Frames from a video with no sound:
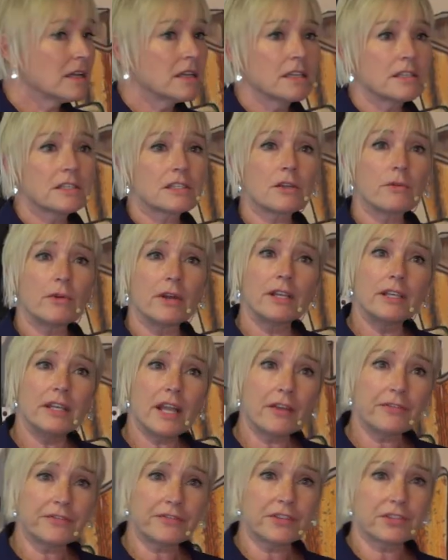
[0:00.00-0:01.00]
So I
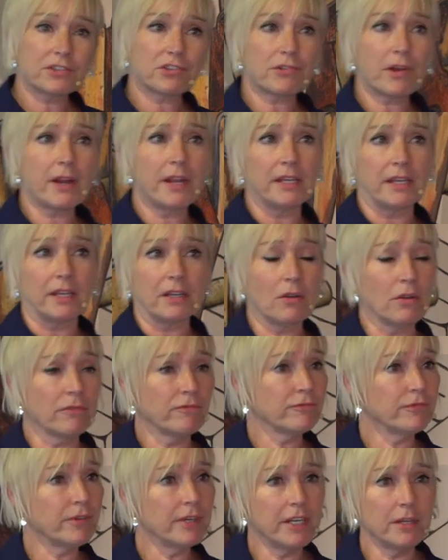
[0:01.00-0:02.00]
left the training, got
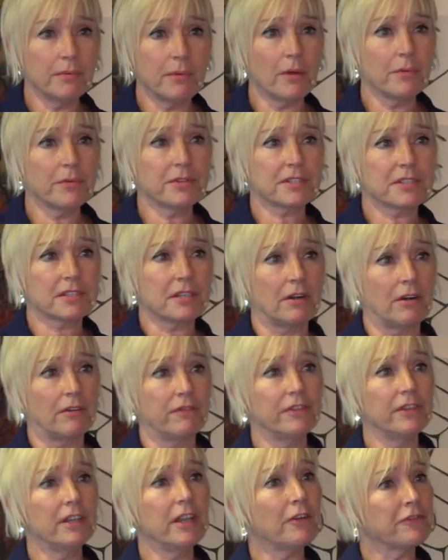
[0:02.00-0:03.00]
on really well with the staff,
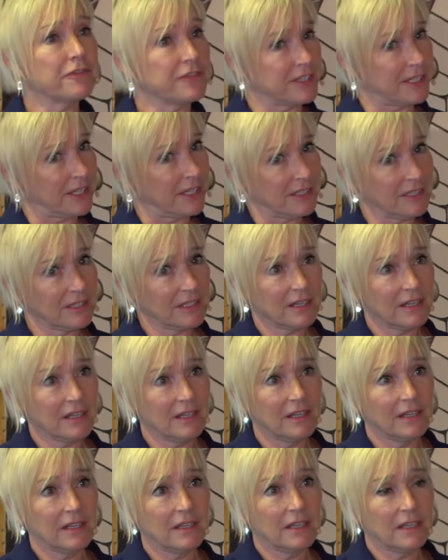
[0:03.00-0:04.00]
loved it,
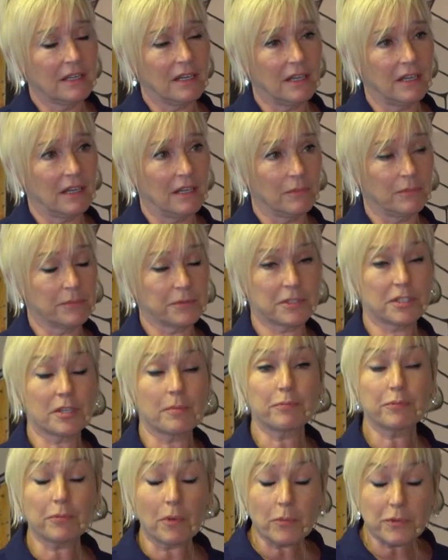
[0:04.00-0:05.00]
uh, su
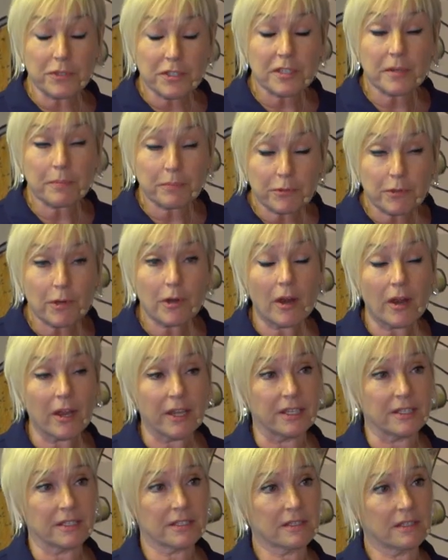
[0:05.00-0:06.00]
was
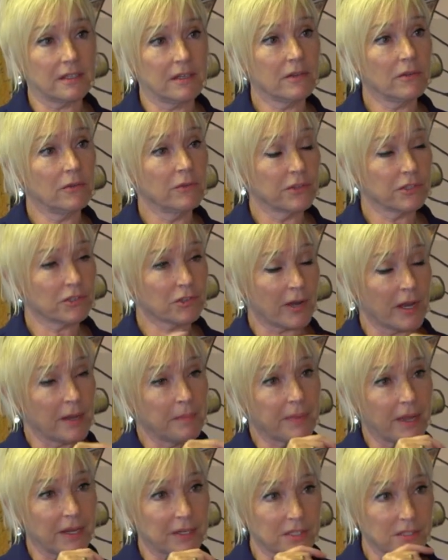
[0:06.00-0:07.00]
surprised, and I caught the train
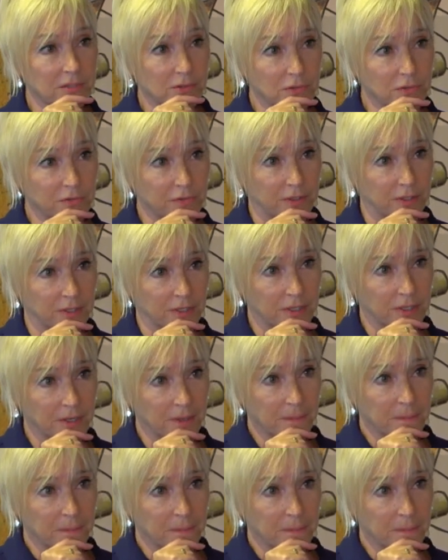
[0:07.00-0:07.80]
back to Norfolk.